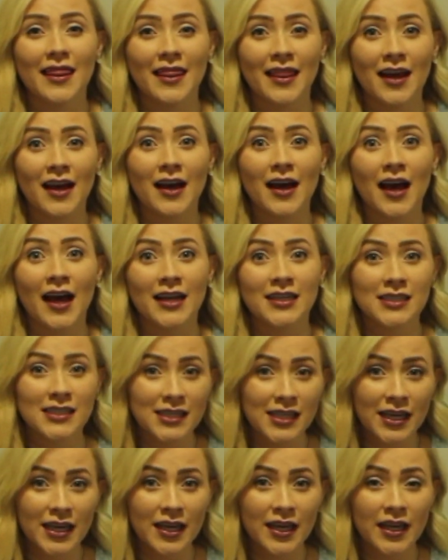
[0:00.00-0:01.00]
that I
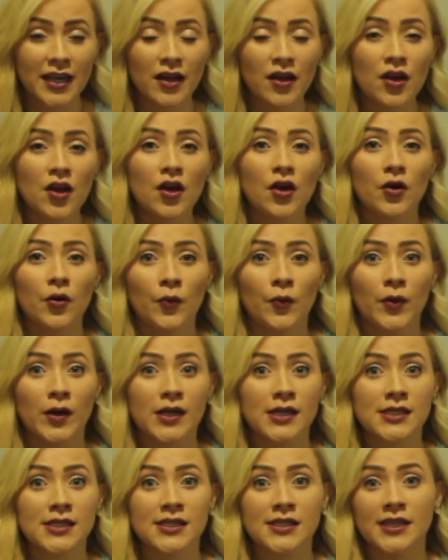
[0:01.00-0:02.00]
did
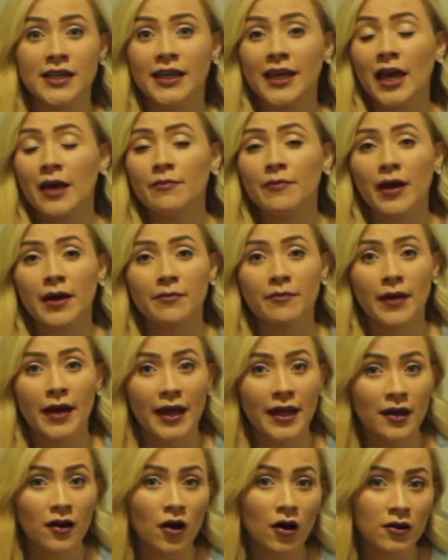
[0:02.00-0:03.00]
was get my
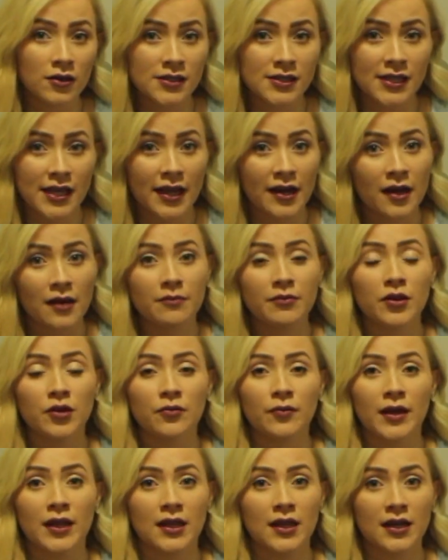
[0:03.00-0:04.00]
bed all set up
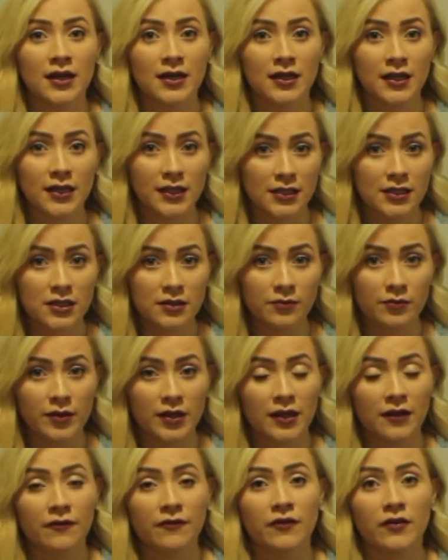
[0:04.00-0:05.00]
the way that it needed to
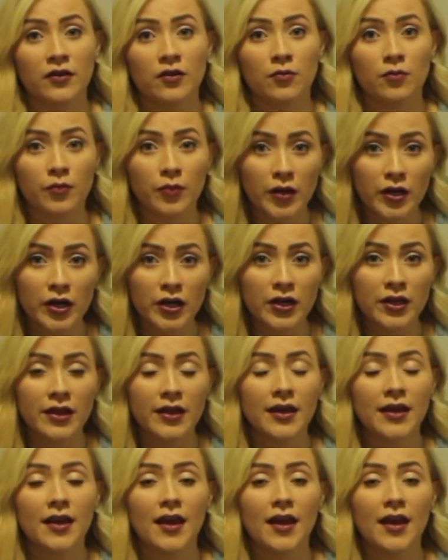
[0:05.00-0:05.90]
be for the birth.